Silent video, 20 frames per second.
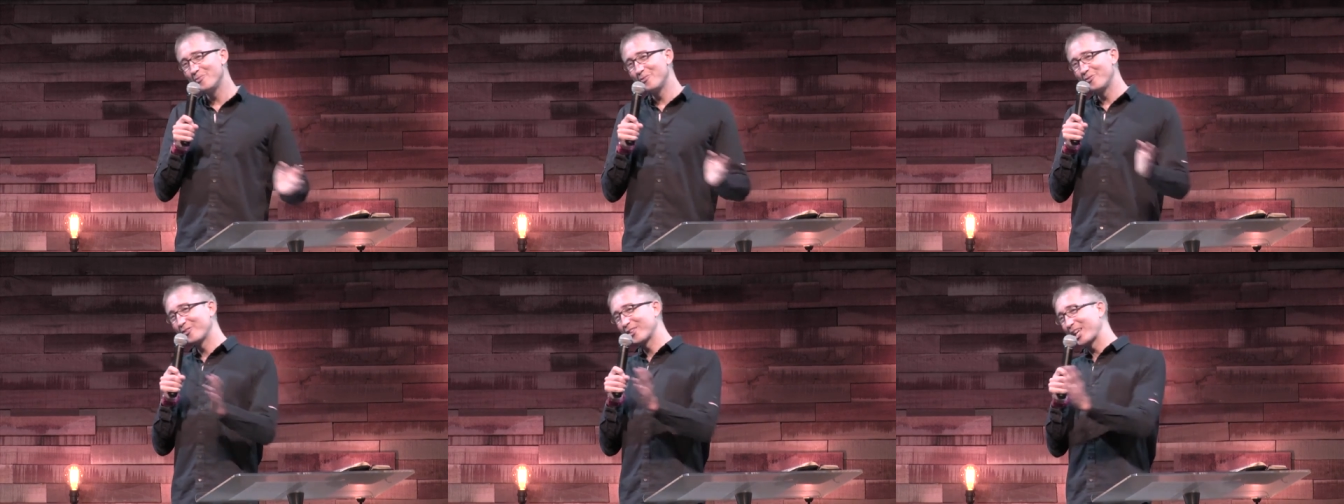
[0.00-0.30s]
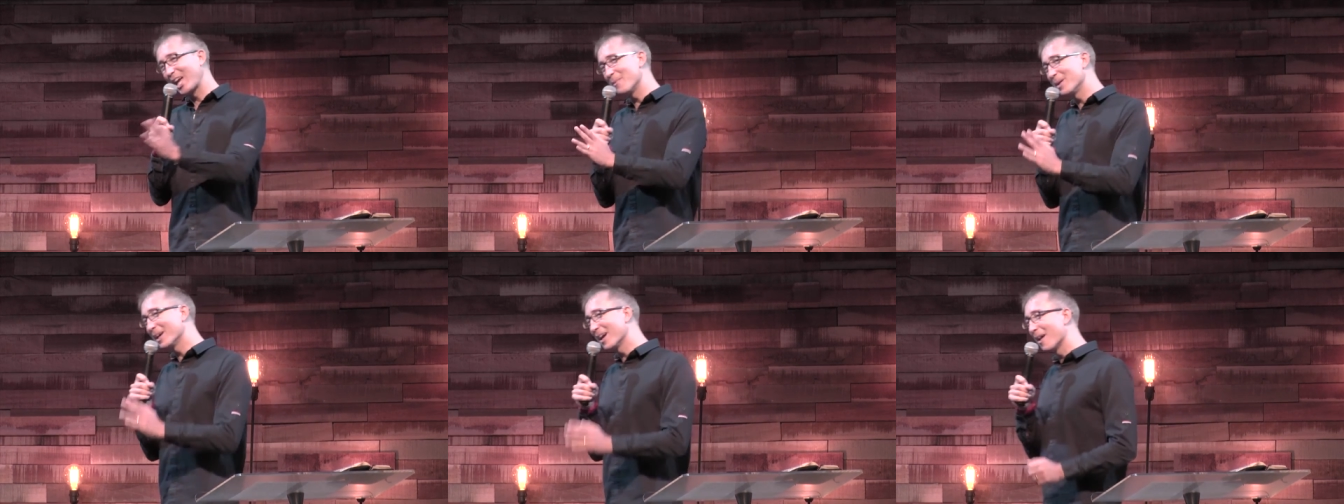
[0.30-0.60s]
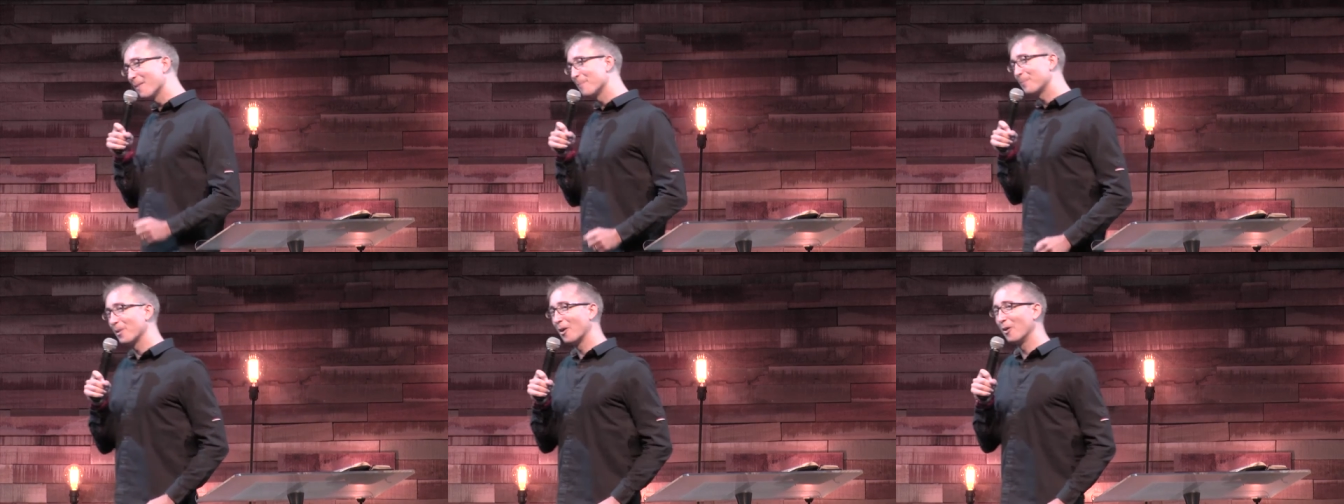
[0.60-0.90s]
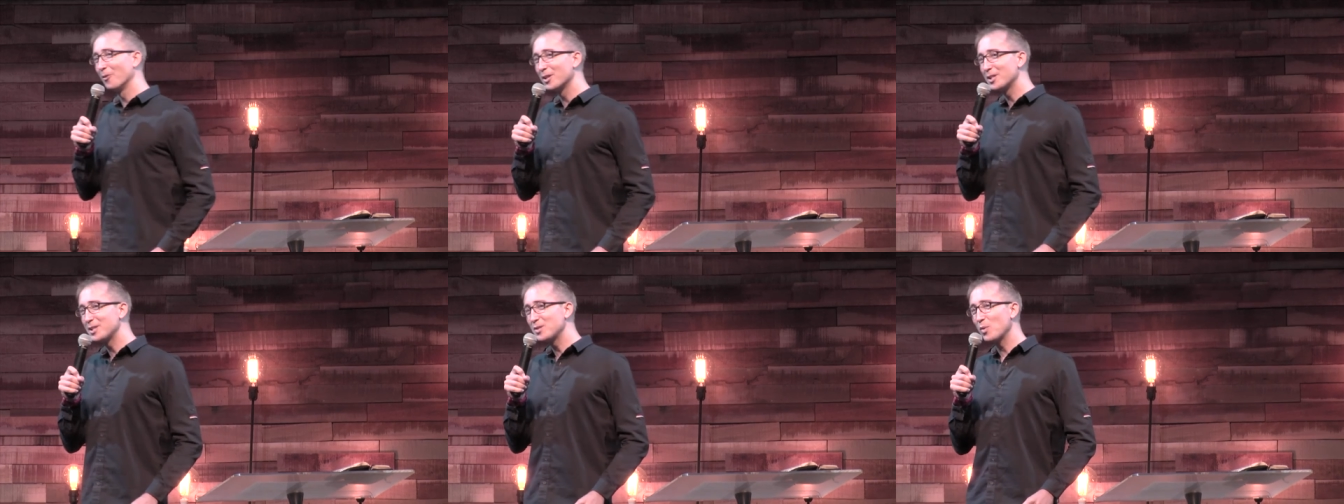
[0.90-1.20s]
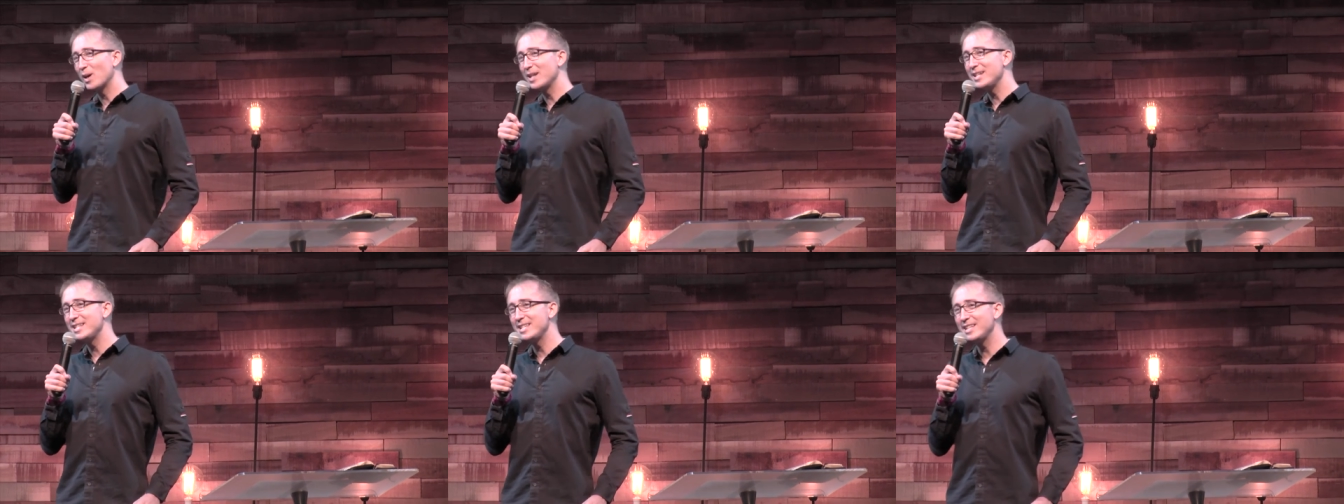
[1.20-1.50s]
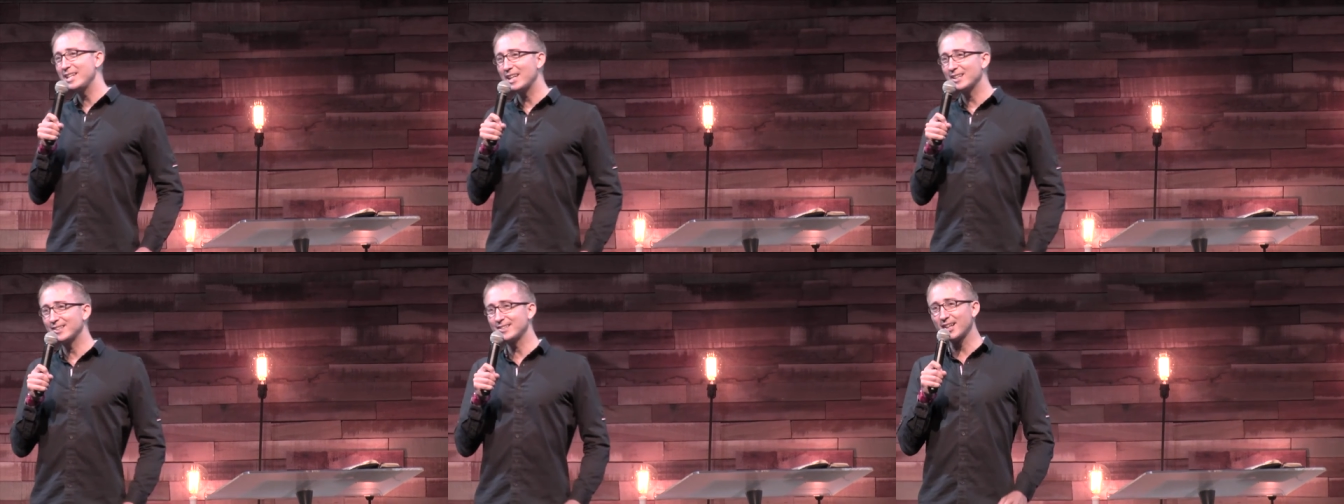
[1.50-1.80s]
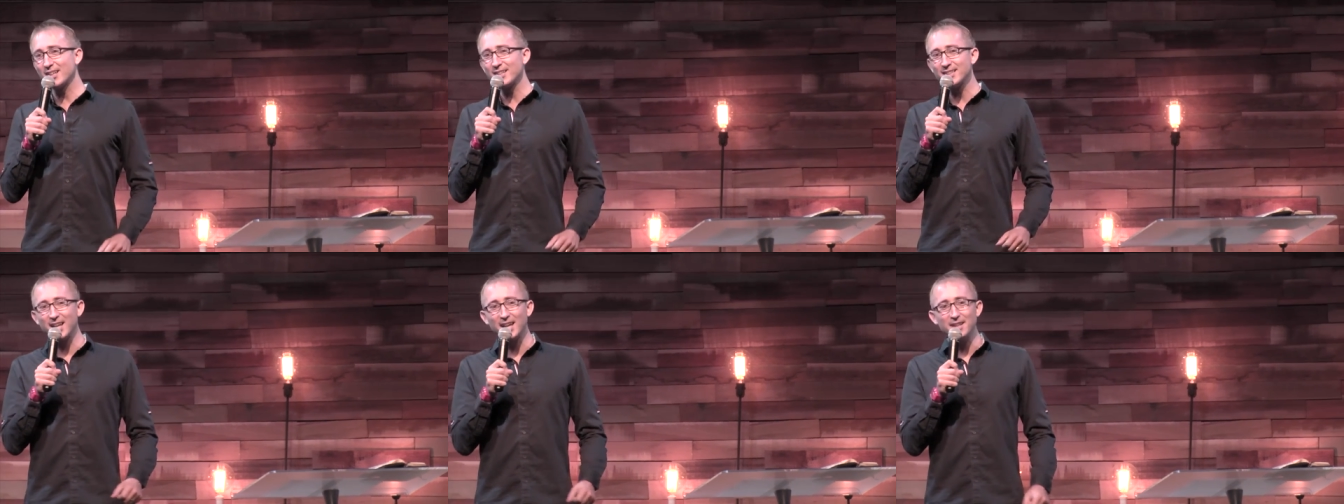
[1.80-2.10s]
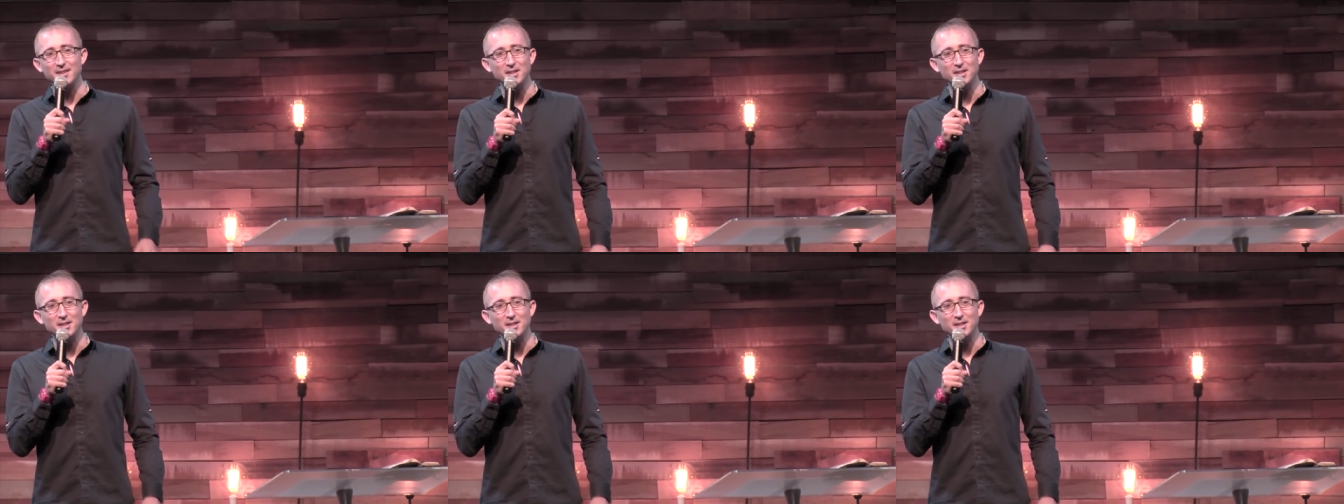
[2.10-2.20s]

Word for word: Coming up on the 28th, Sunday, the